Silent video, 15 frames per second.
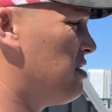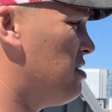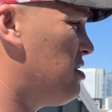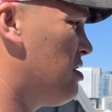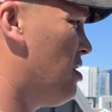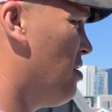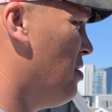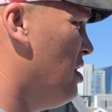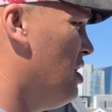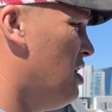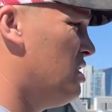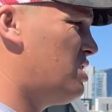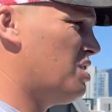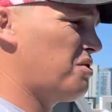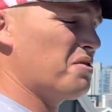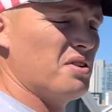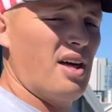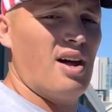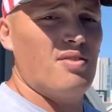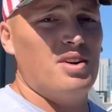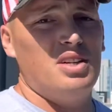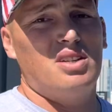So just for
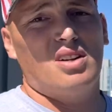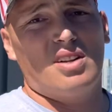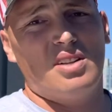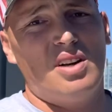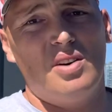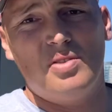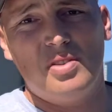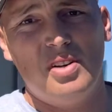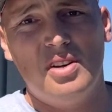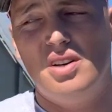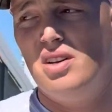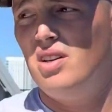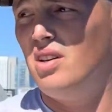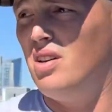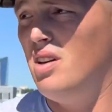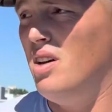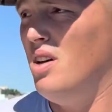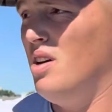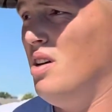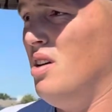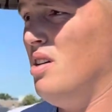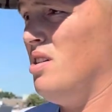that reason alone,
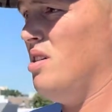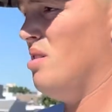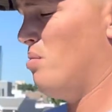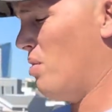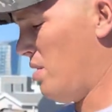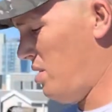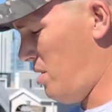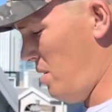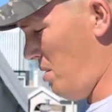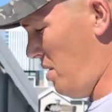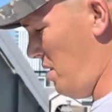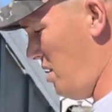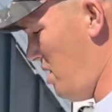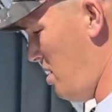you want to do it.